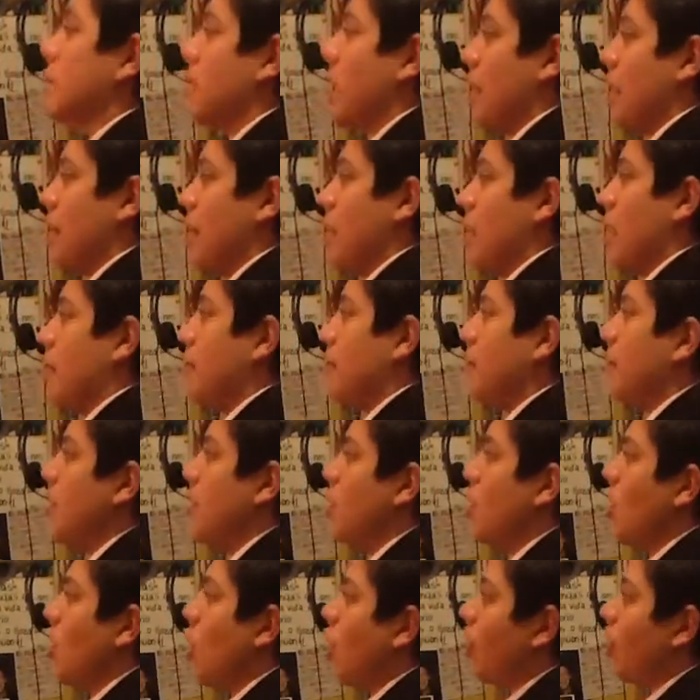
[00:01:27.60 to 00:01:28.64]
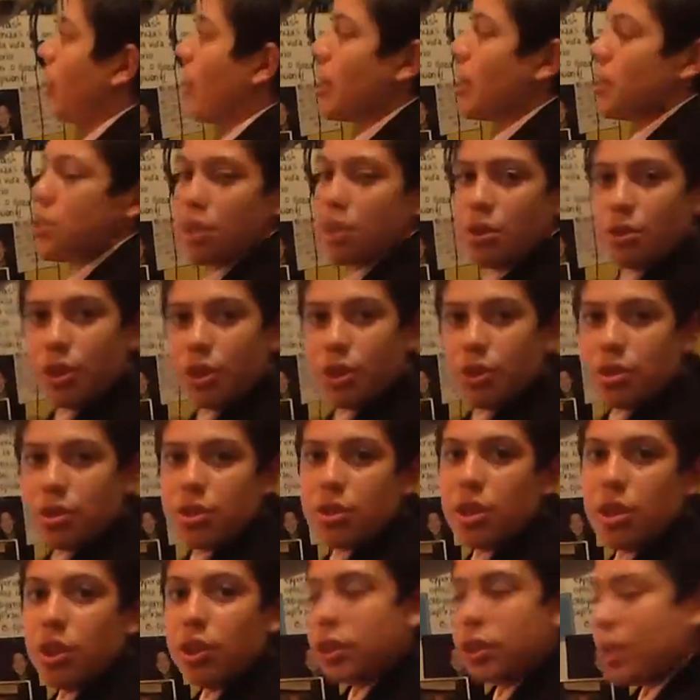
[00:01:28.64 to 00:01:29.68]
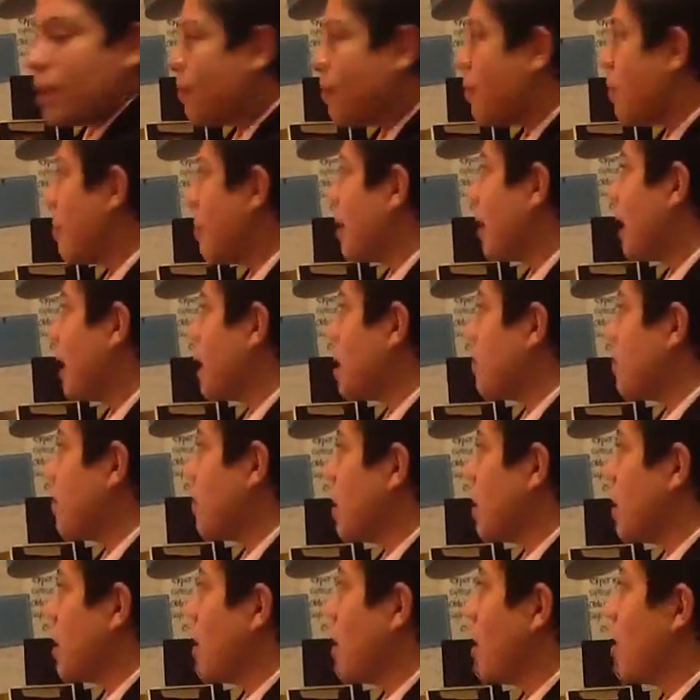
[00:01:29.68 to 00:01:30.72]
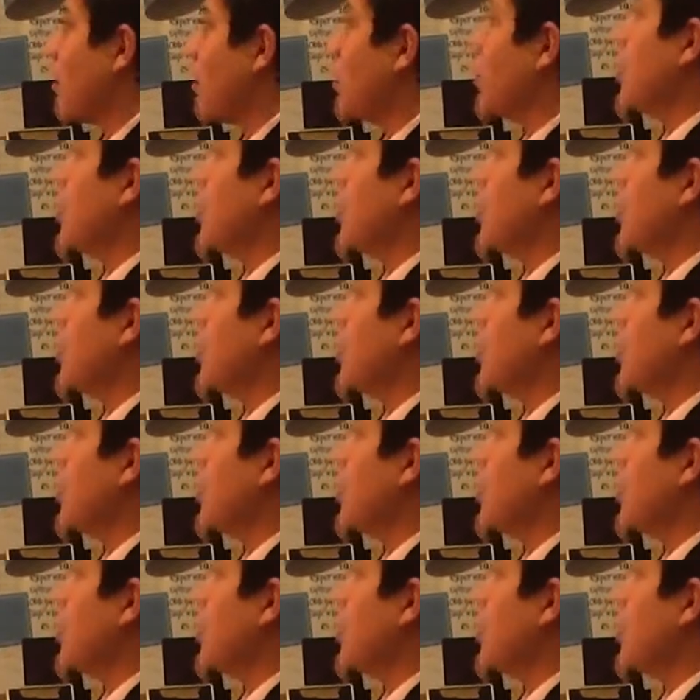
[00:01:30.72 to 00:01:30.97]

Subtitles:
came up. Okay, so there's still some from my last video